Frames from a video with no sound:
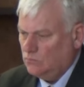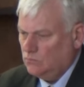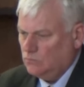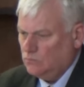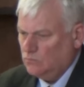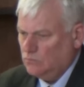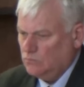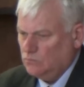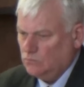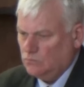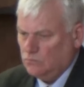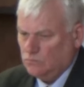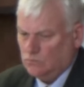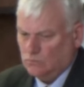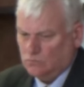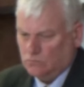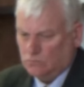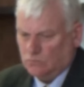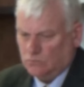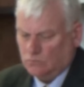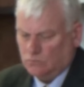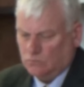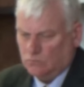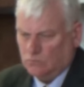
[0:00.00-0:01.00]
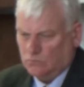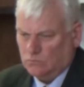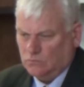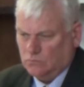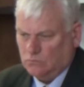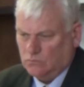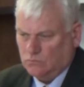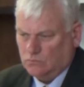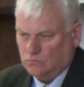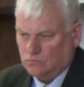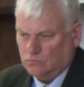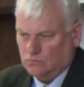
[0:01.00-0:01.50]

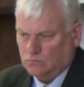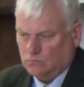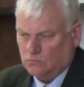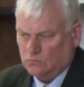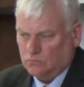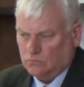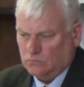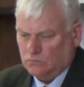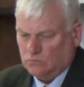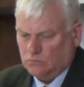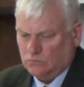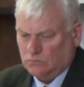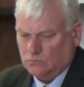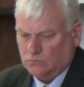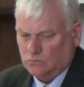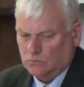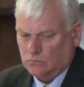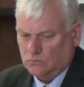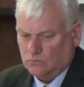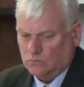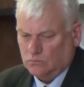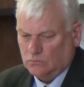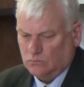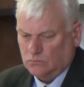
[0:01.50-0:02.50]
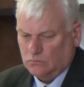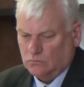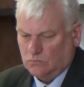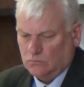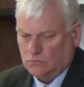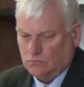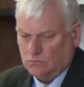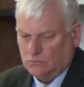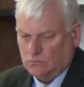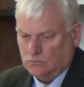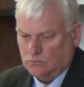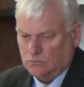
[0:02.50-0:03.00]

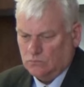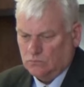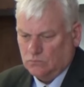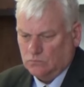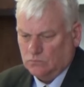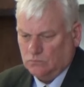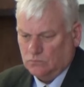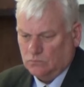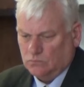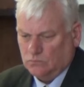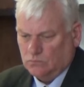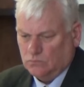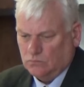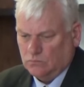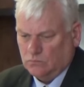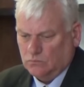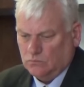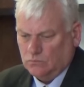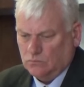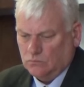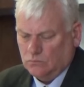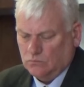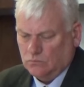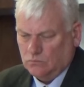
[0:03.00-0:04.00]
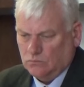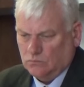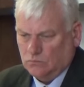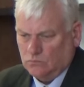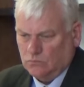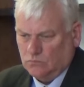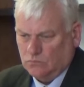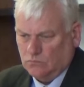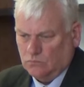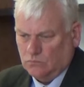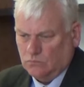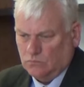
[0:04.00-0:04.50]

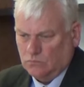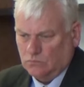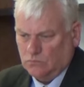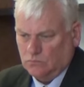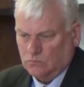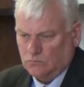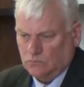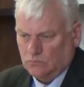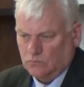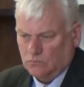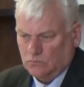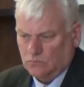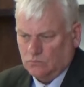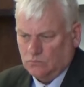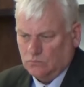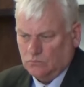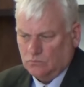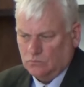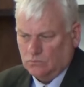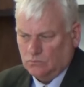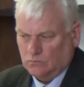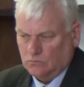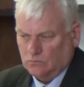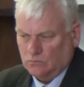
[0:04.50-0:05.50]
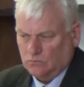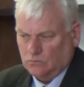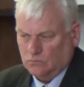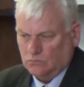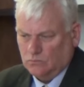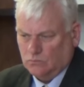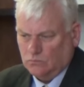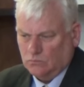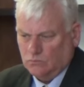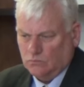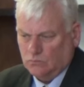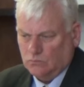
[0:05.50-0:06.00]

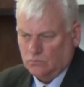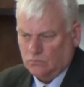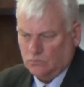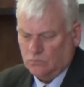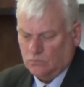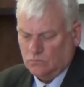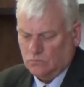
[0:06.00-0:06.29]
The person shown says nothing.